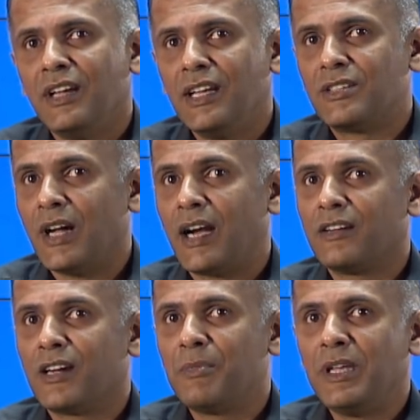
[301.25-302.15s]
is not
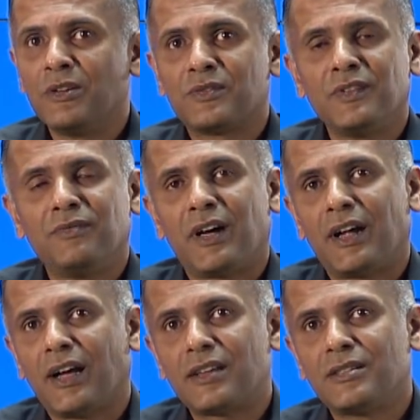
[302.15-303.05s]
going to be useful for
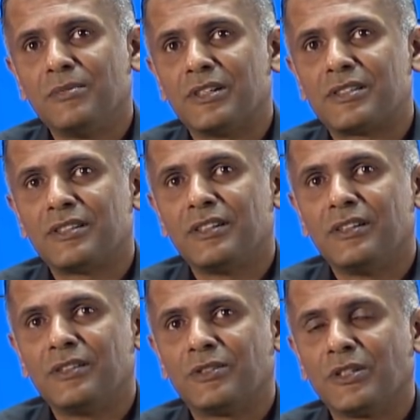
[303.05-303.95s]
our customers. So